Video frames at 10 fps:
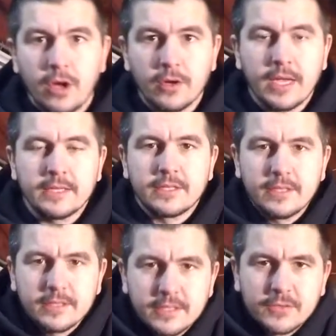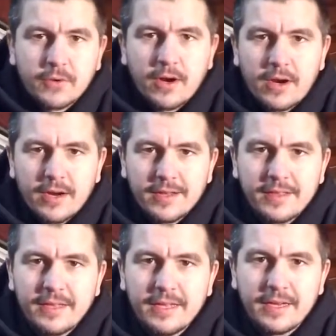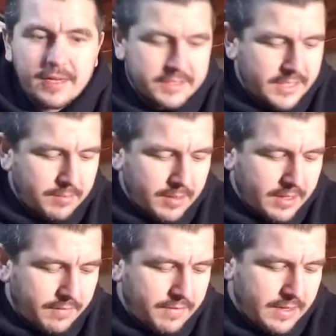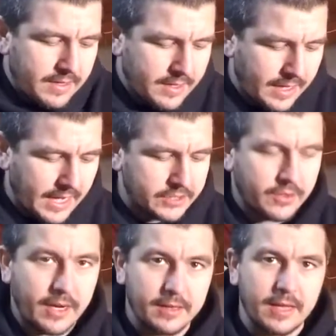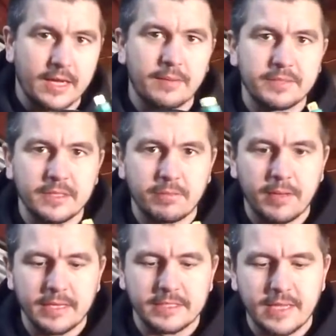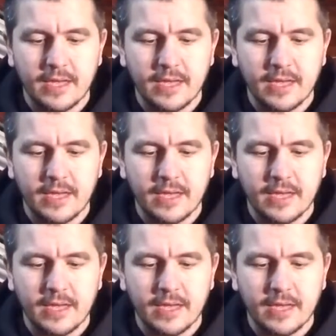Okay, so this is where the assembly of the actual headlight comes into place.